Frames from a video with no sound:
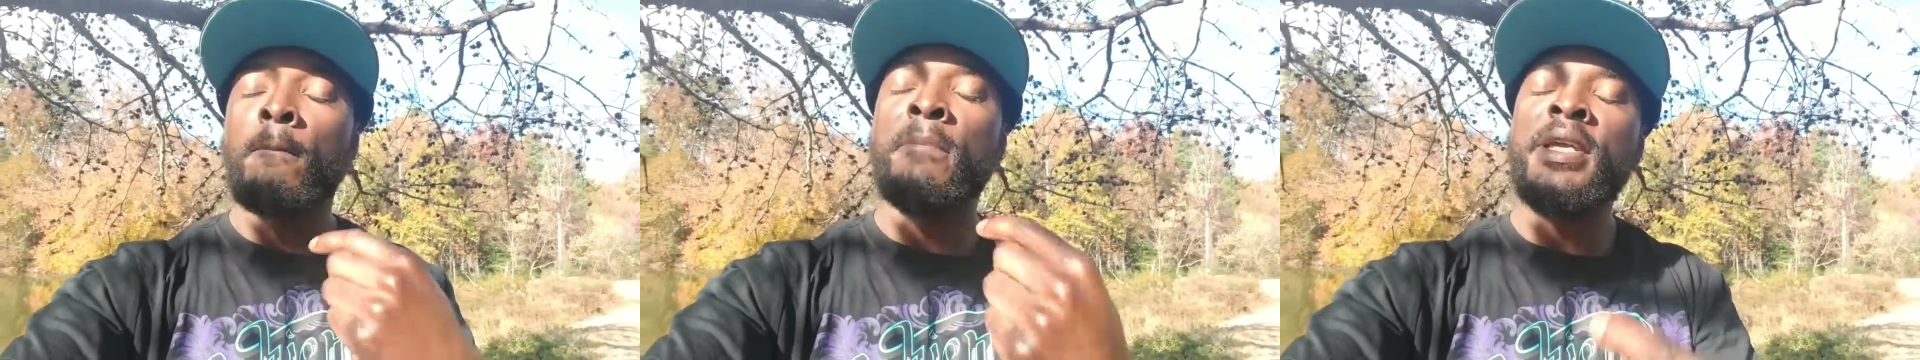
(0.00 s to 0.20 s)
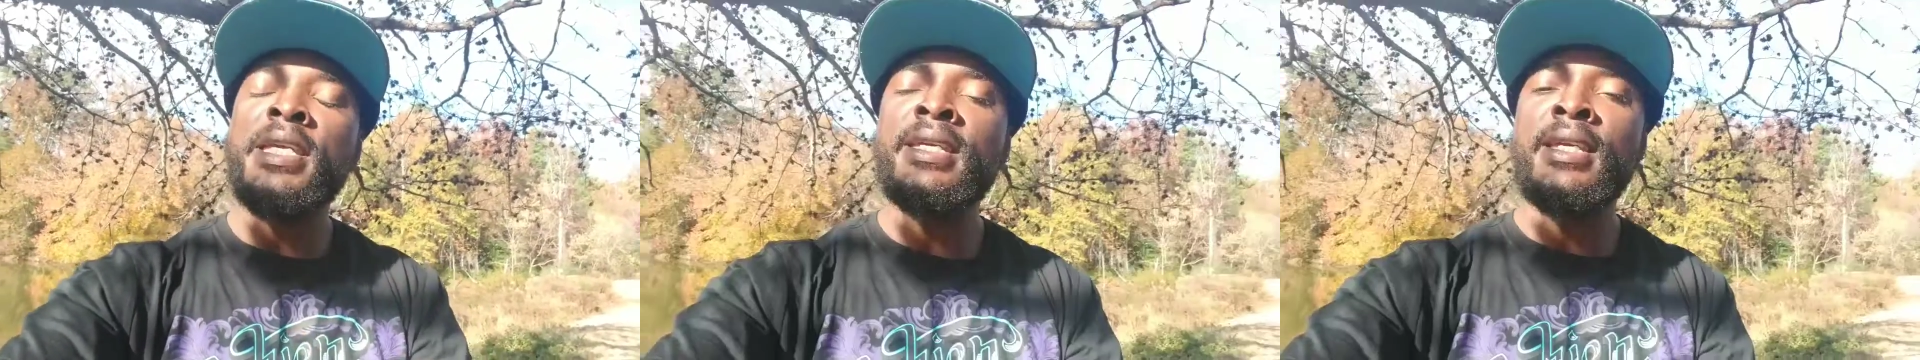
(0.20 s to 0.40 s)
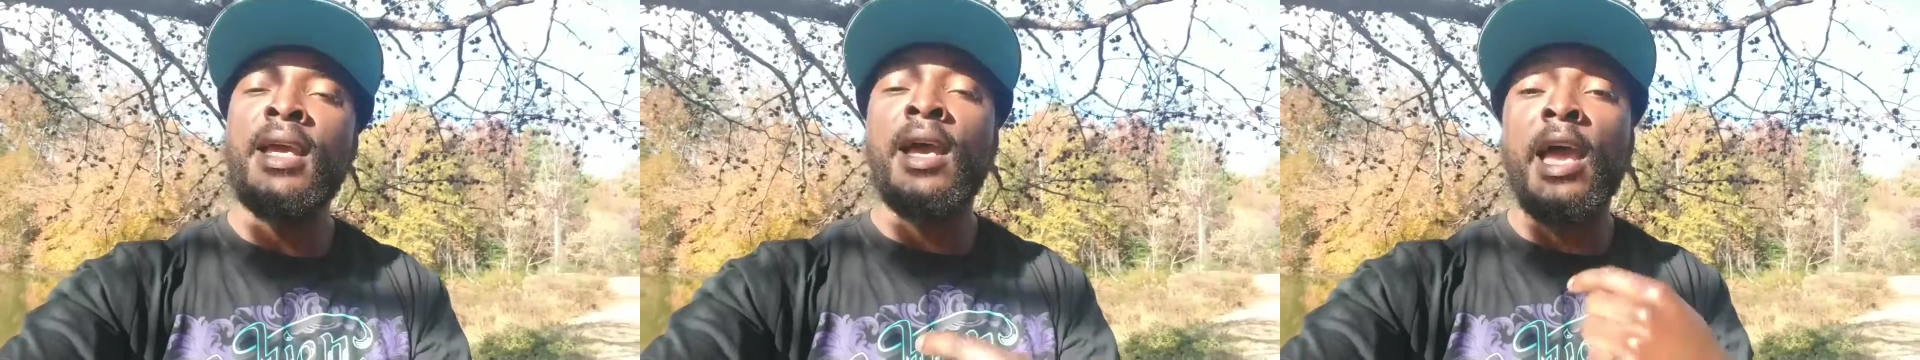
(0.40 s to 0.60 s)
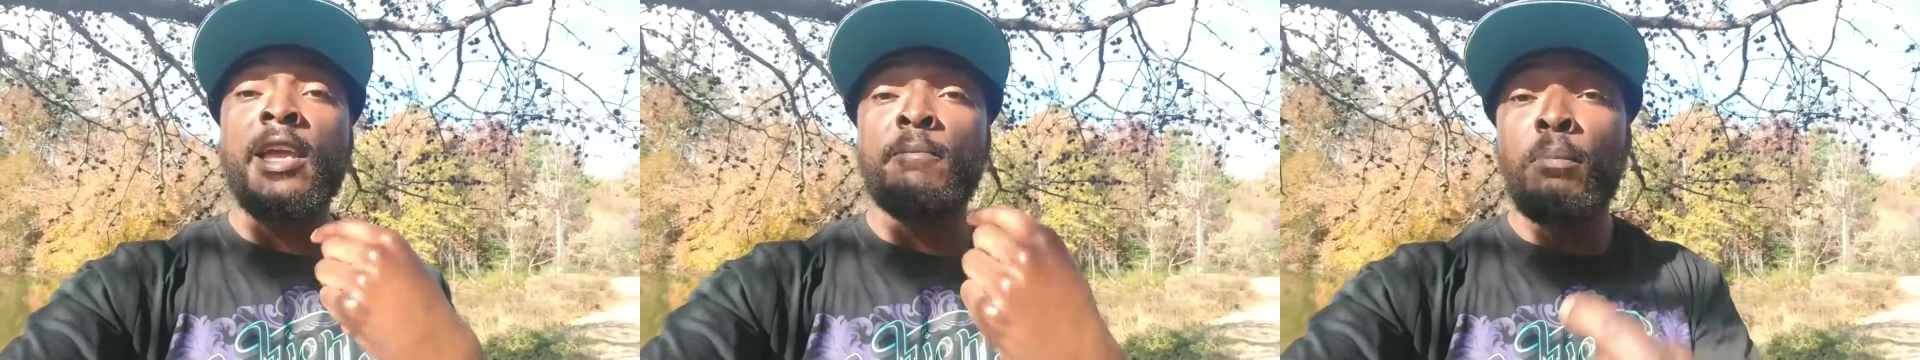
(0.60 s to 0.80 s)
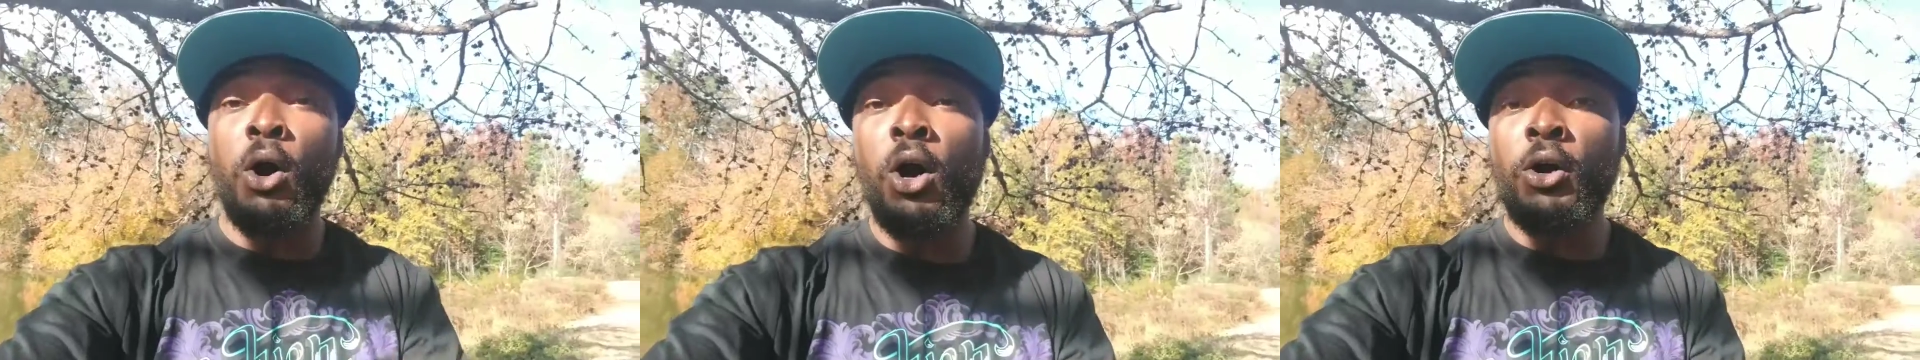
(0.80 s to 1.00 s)
be
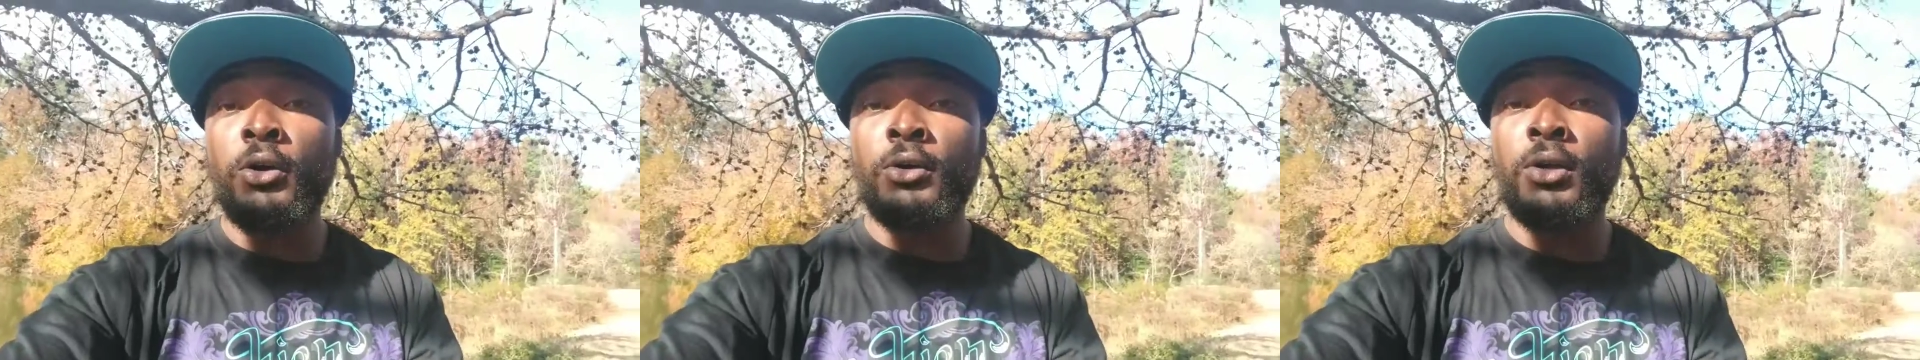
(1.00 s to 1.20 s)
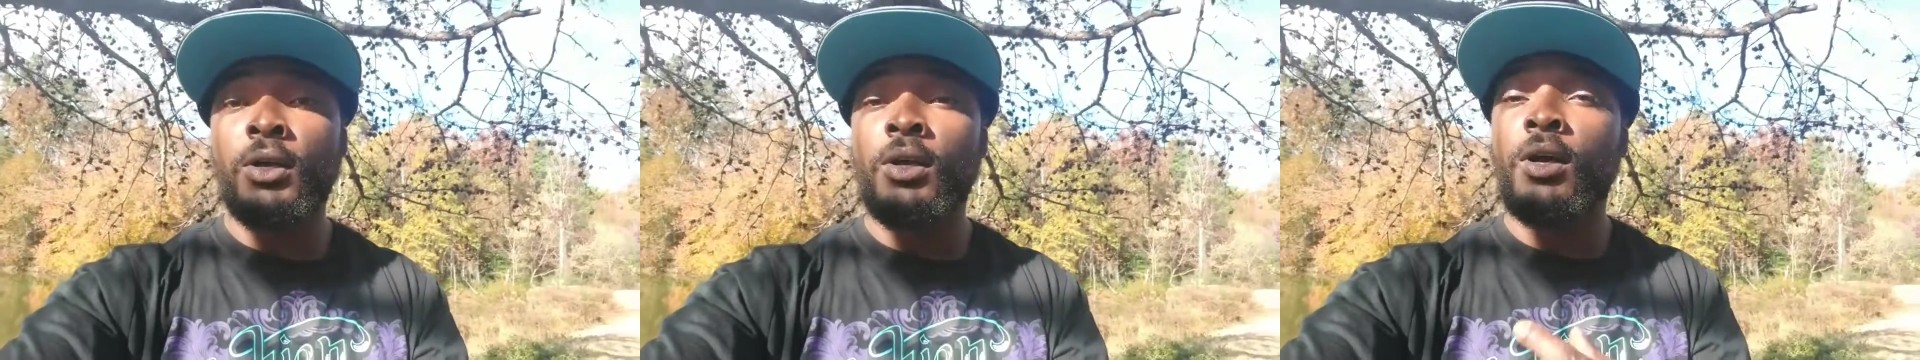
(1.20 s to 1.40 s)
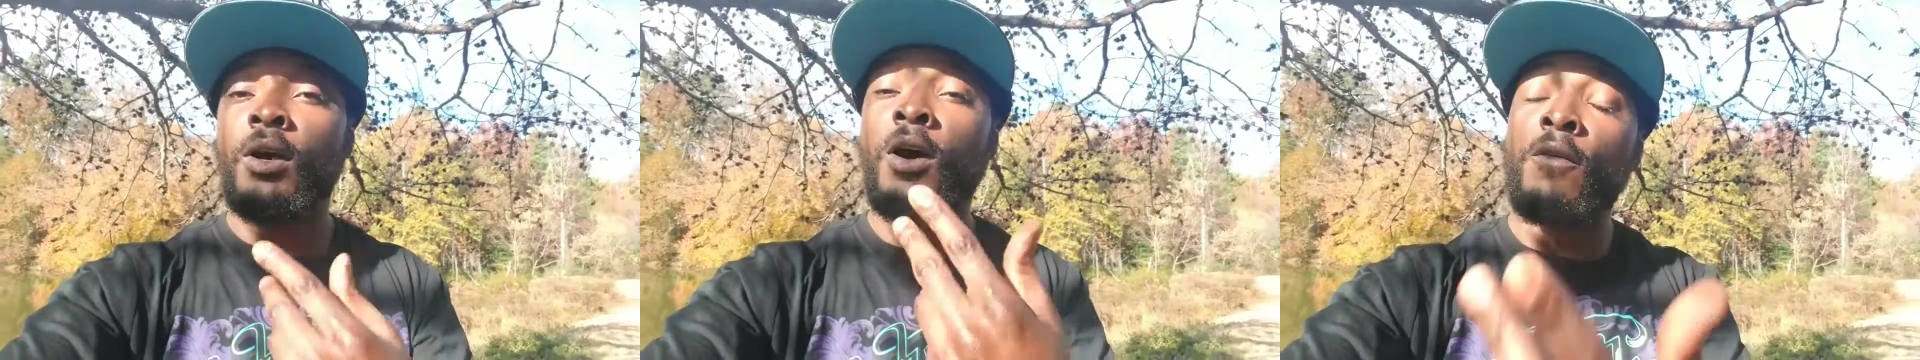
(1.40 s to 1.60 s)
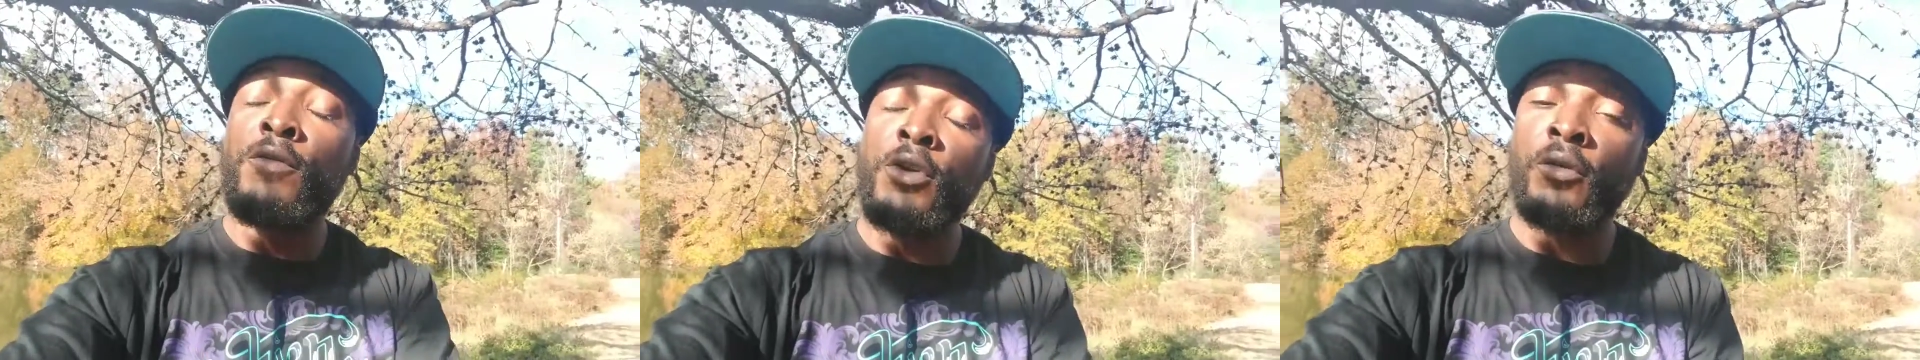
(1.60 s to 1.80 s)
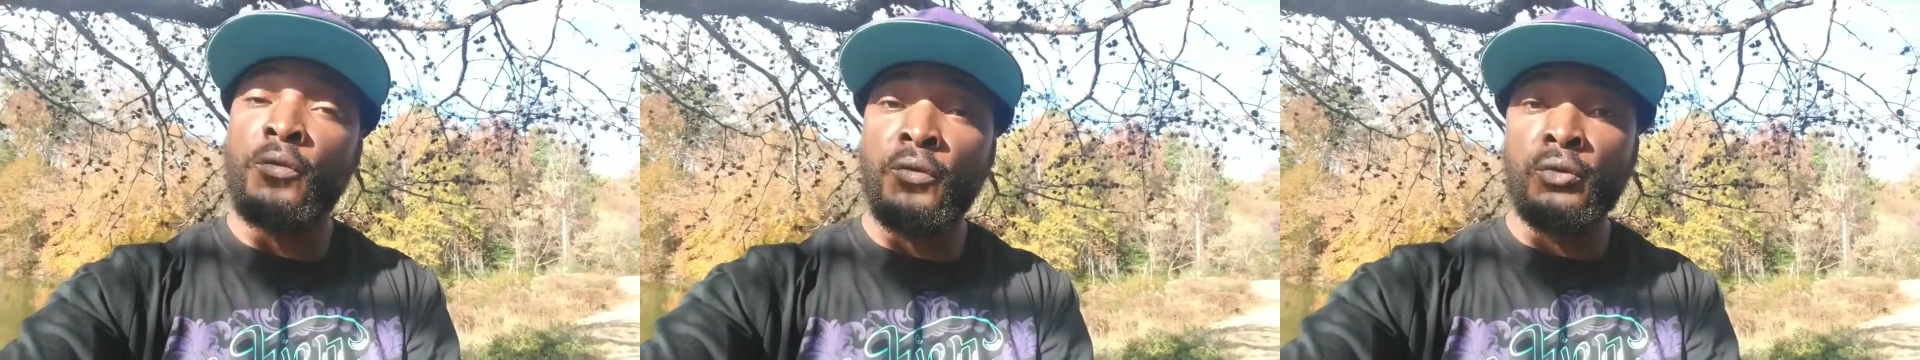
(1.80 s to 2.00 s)
a part of
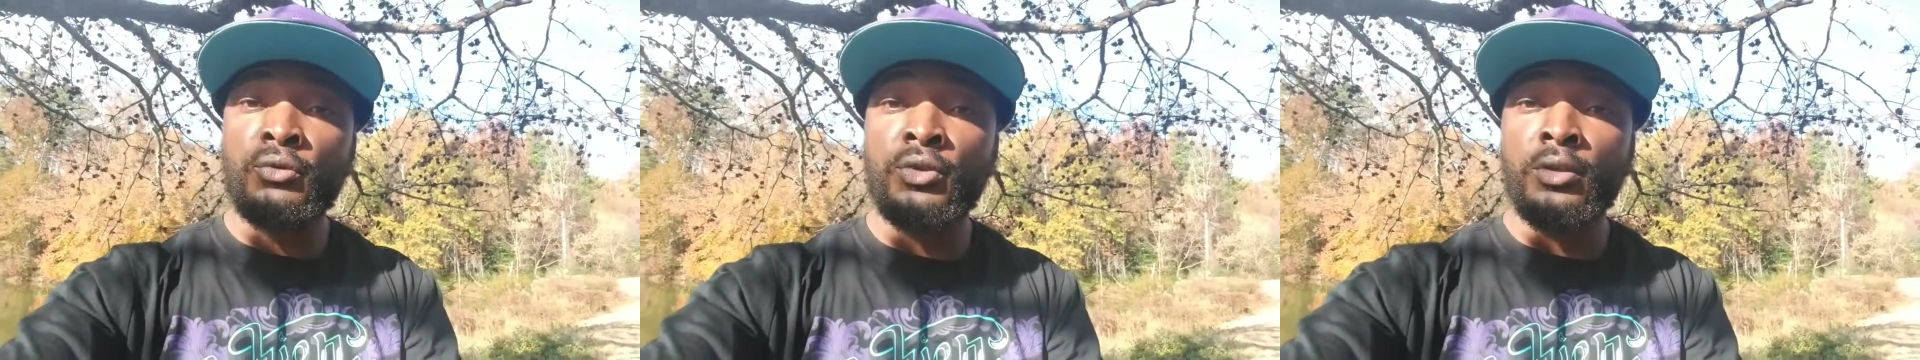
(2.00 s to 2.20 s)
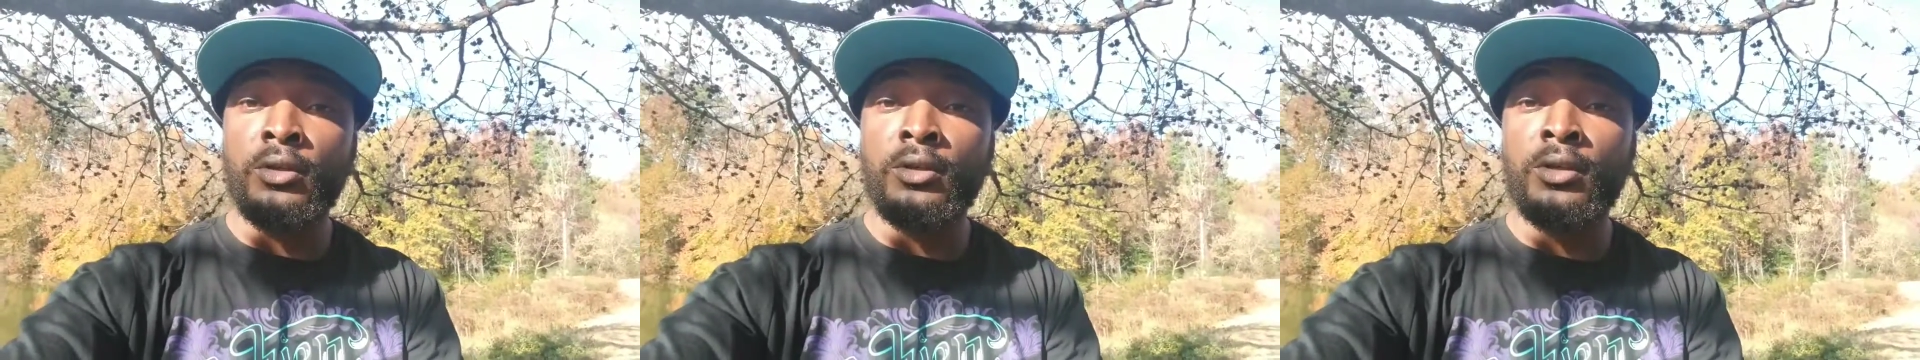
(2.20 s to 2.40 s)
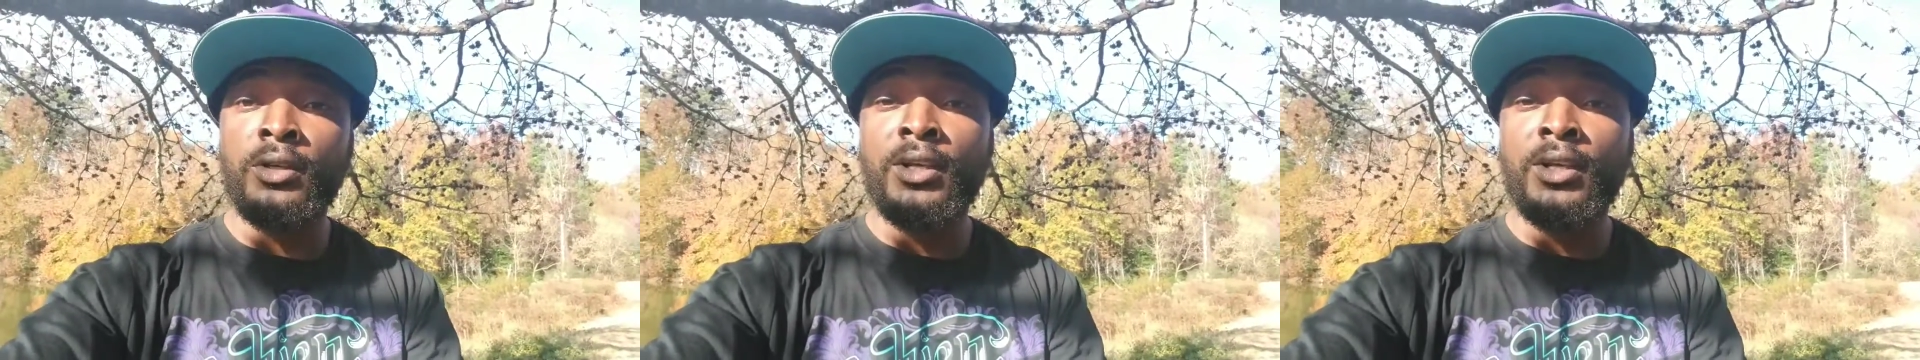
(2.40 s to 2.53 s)
your future.